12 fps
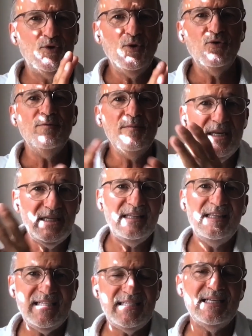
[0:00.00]
took me
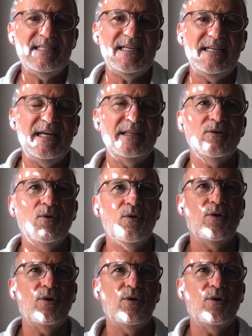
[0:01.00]
to this incident?